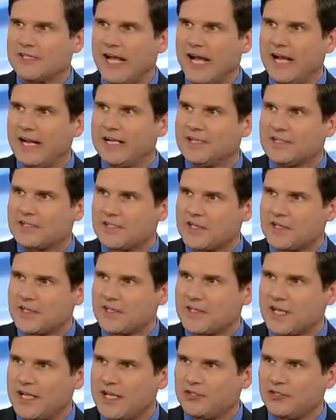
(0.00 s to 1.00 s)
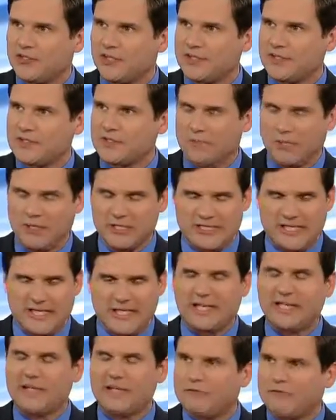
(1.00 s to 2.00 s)
not his decisions, but
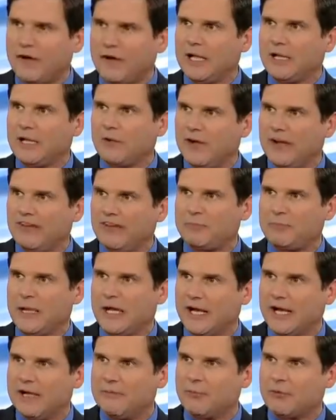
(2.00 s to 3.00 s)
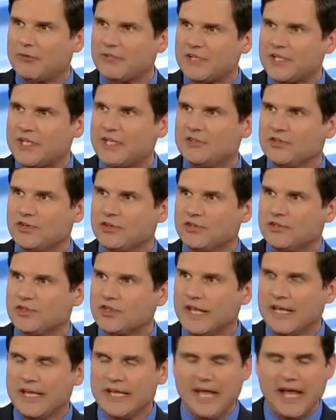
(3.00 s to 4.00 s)
did he follow FBI procedures?